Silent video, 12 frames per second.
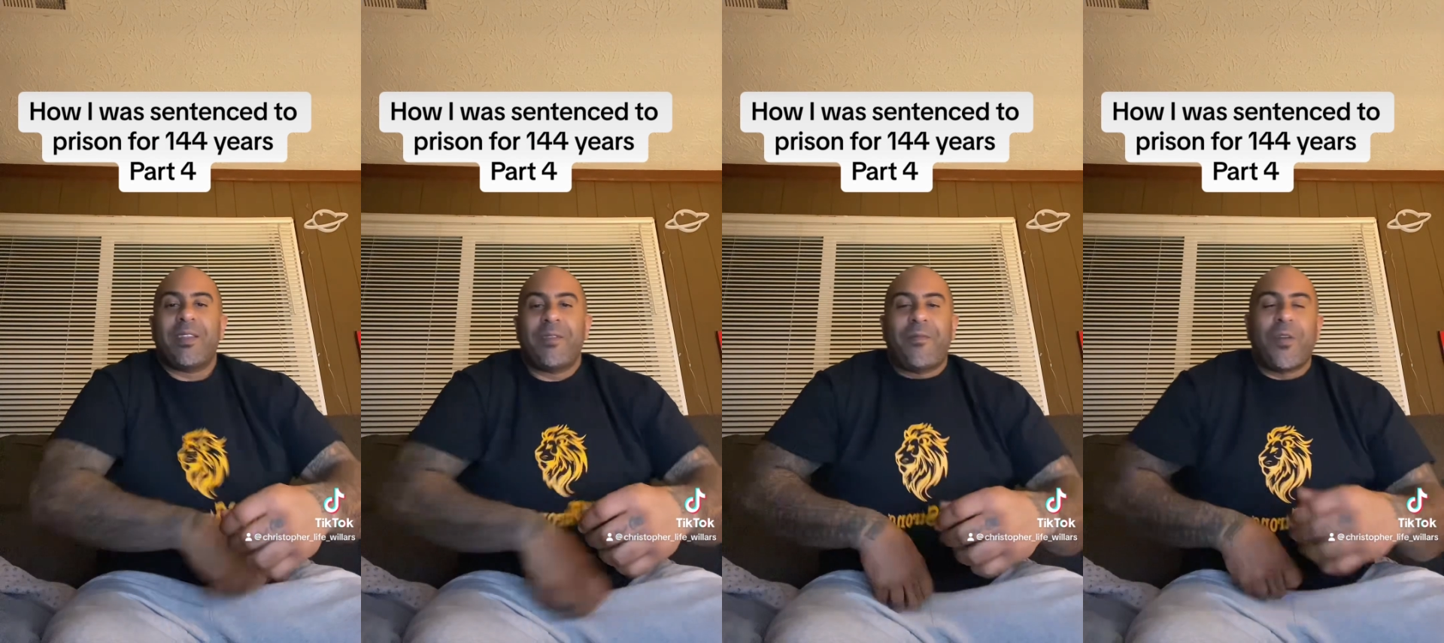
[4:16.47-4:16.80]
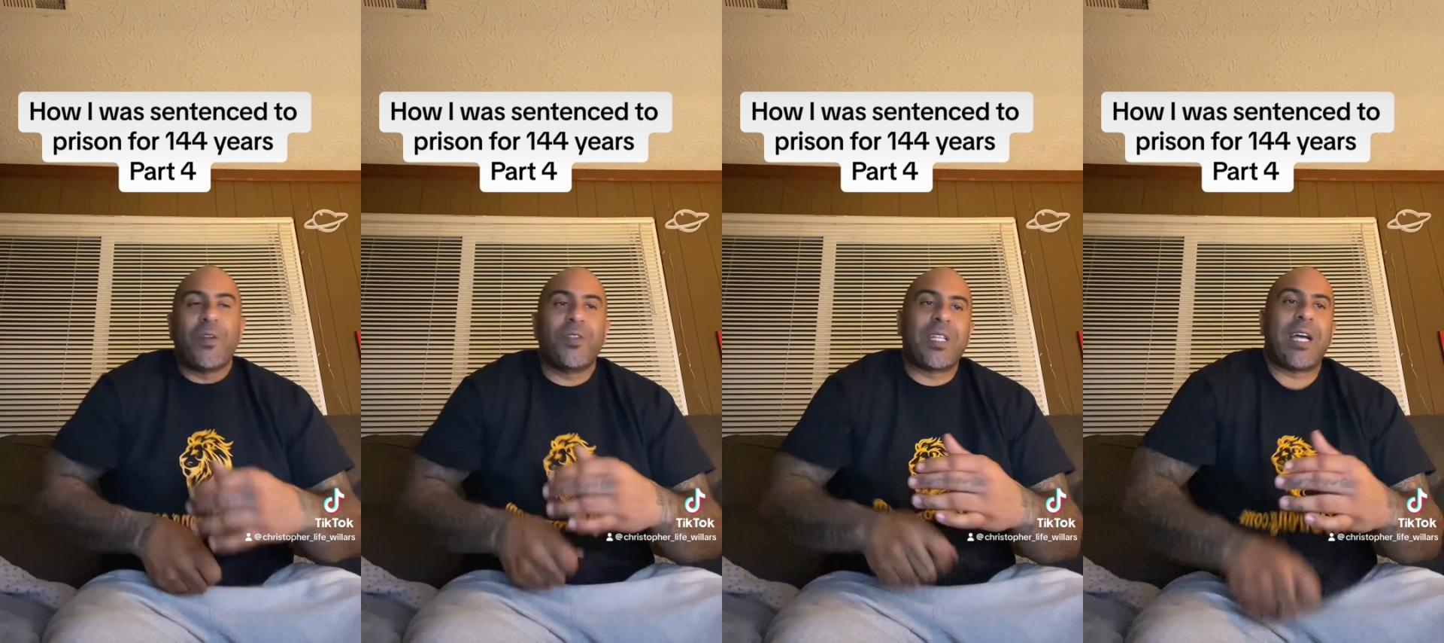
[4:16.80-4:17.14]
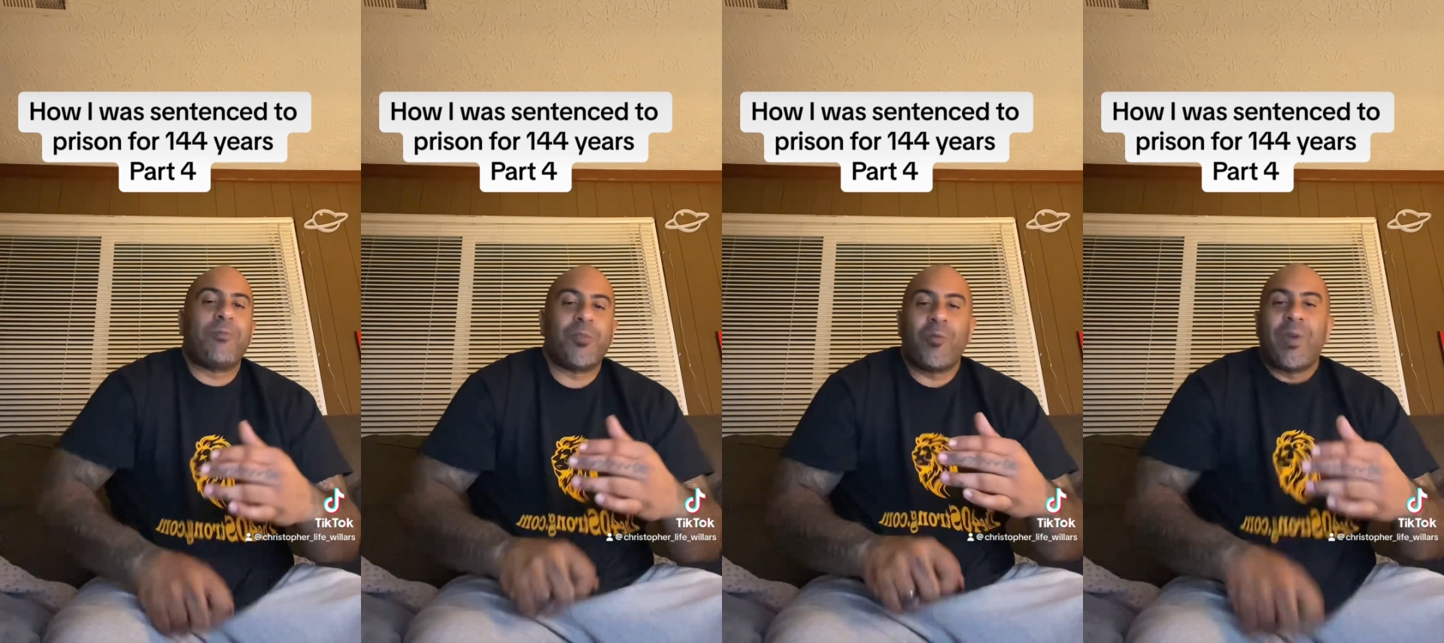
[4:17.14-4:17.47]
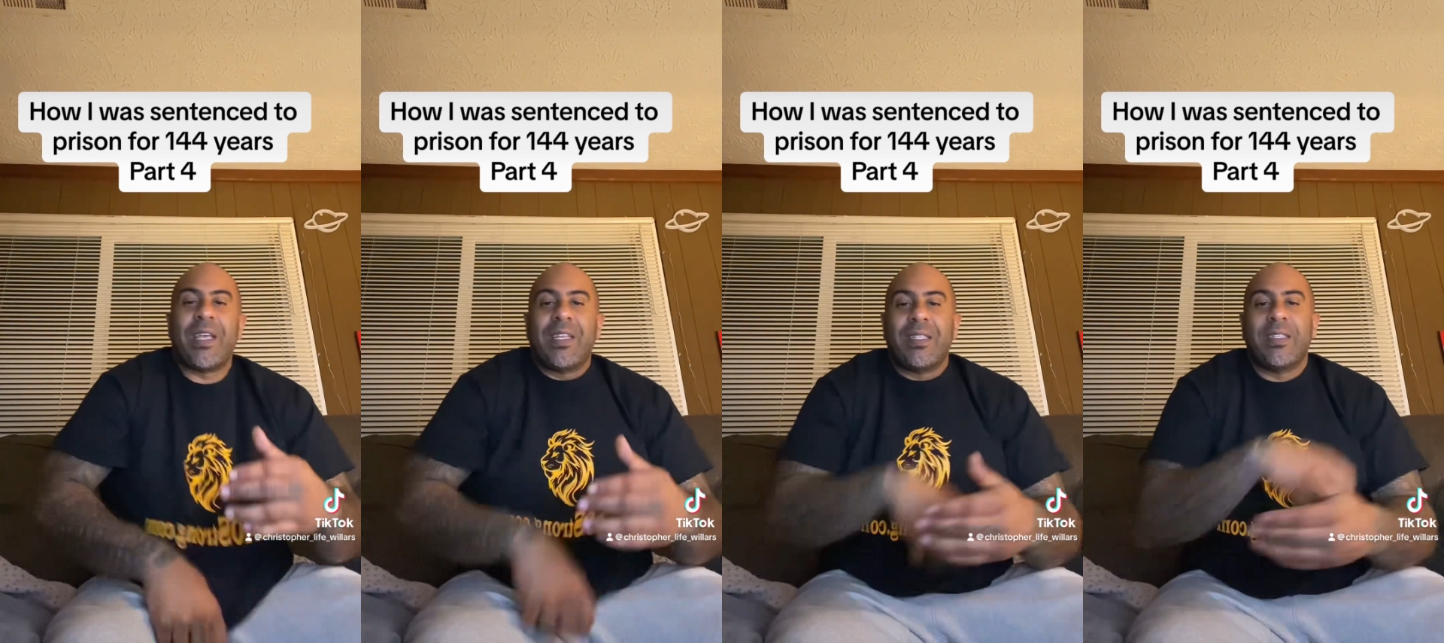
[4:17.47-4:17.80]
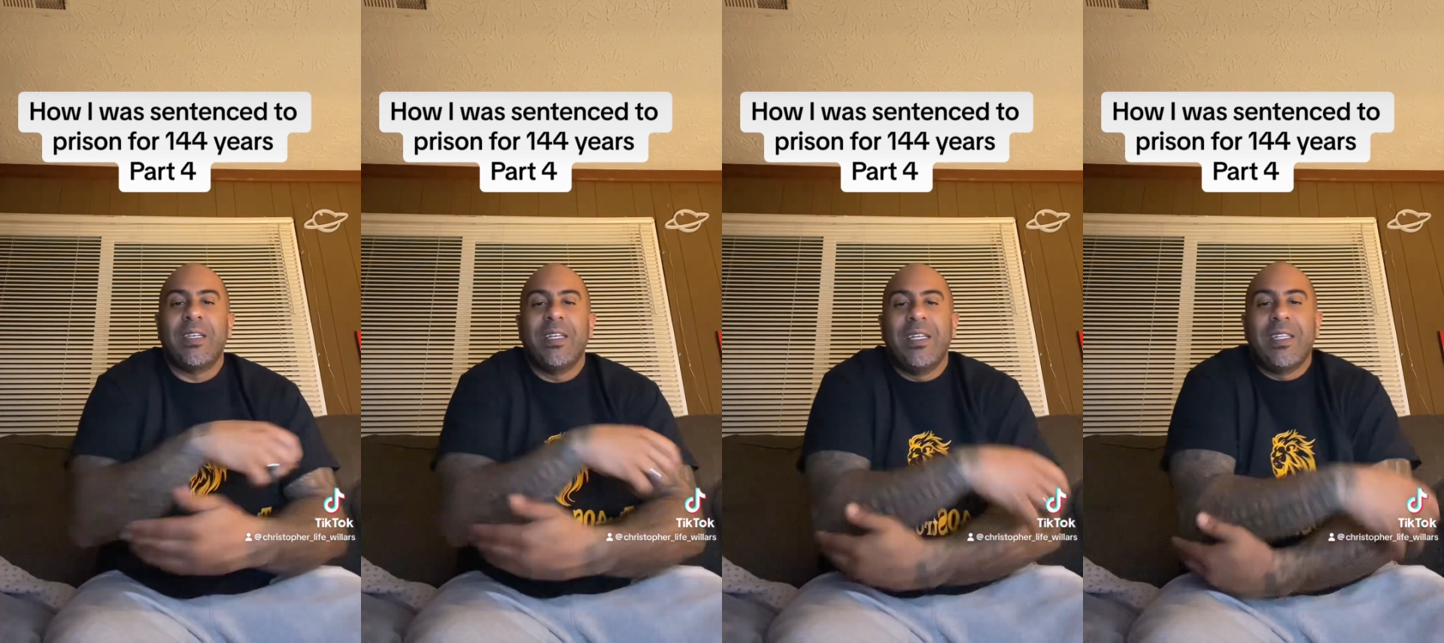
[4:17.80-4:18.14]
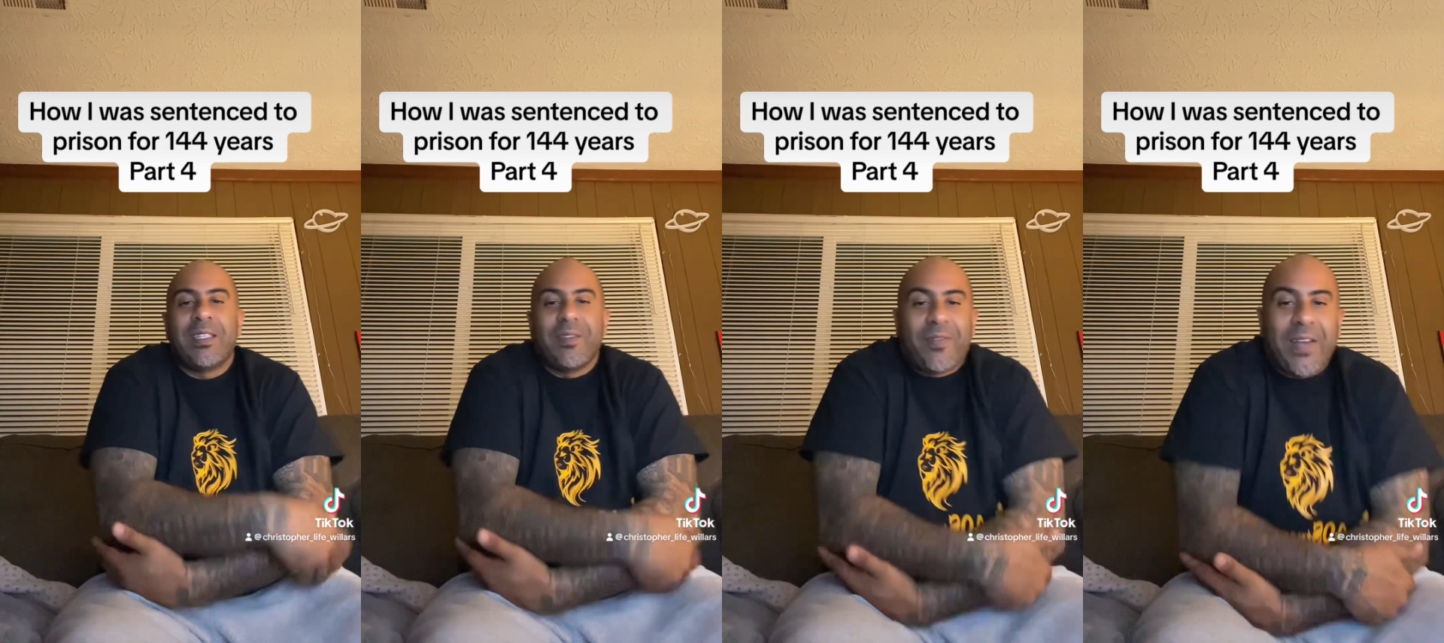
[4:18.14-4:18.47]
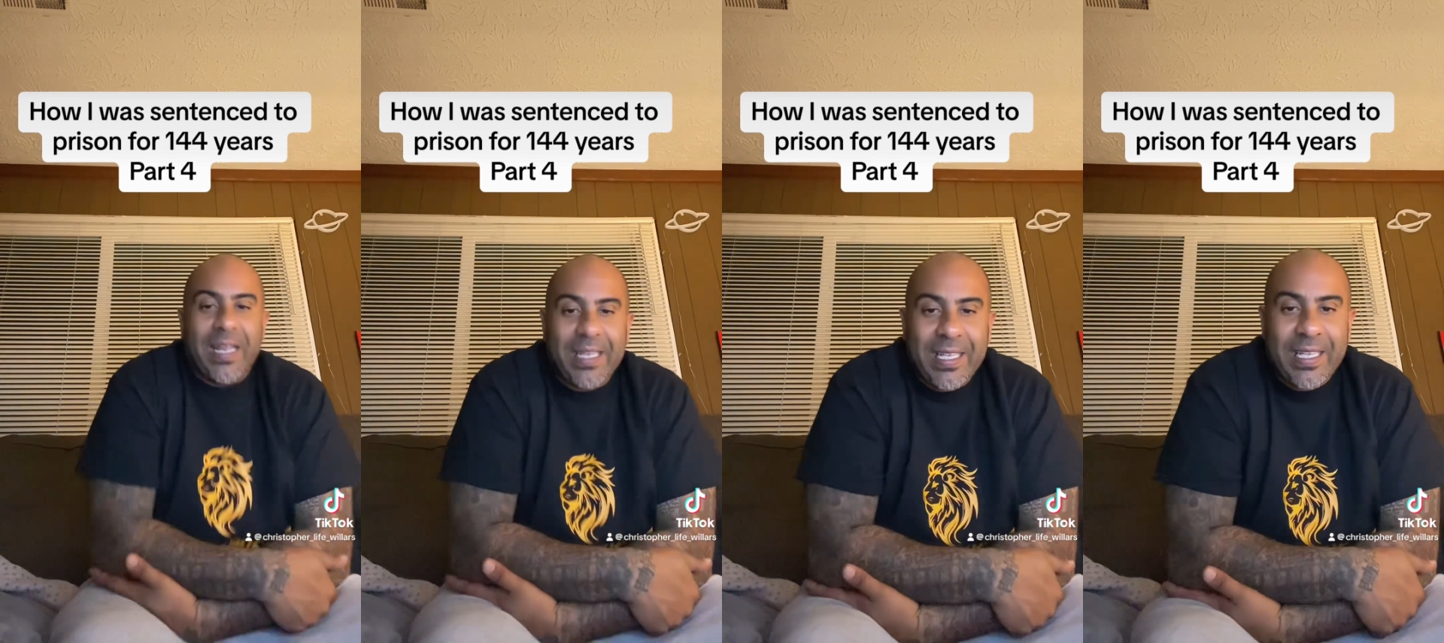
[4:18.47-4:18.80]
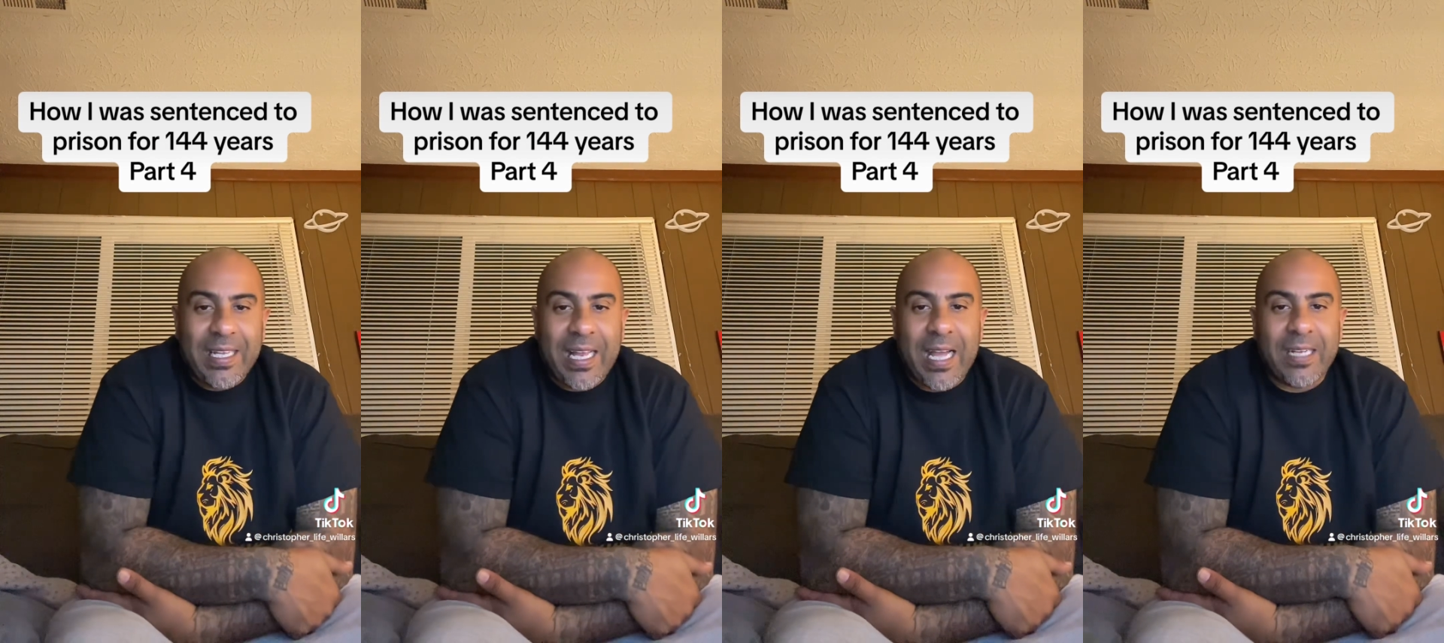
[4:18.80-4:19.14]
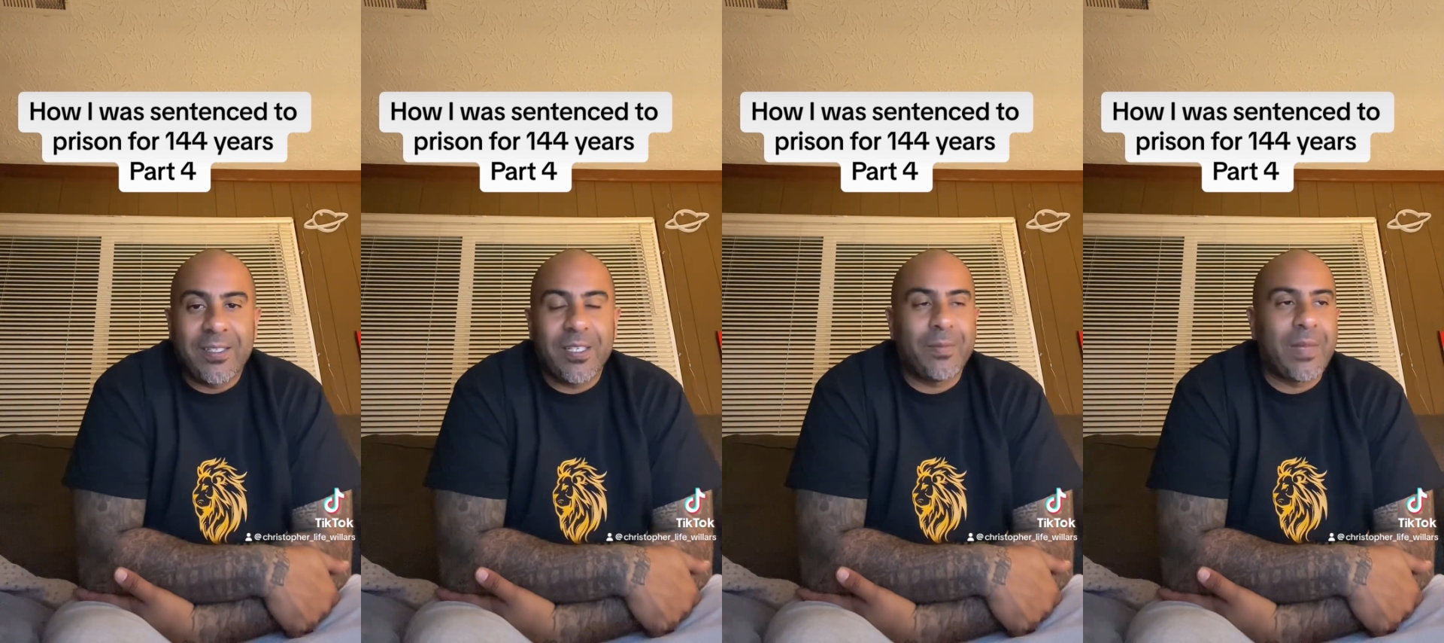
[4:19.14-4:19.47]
At first, I was waiting to finally get locked up.